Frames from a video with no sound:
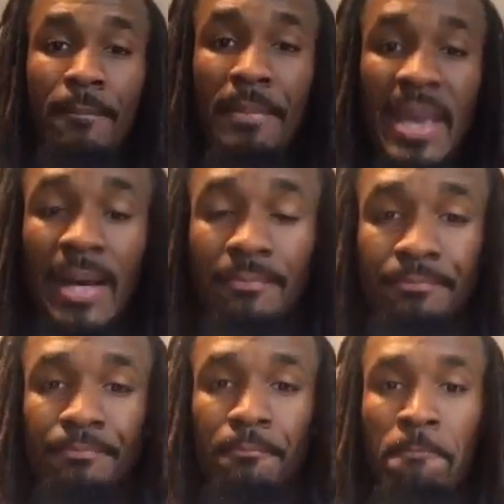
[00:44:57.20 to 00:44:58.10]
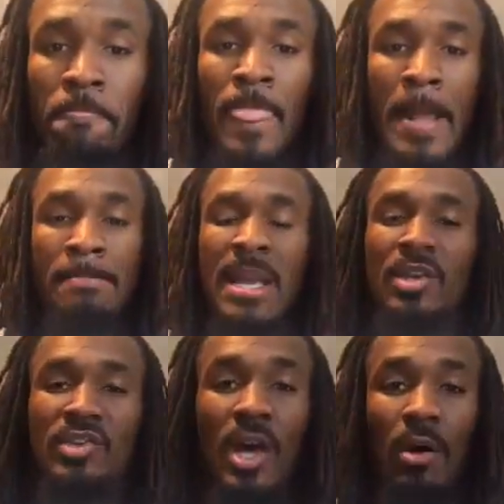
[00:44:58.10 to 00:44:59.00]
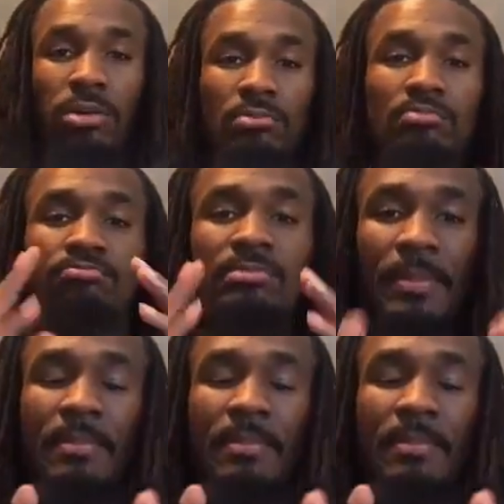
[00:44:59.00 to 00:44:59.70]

Bam. So let me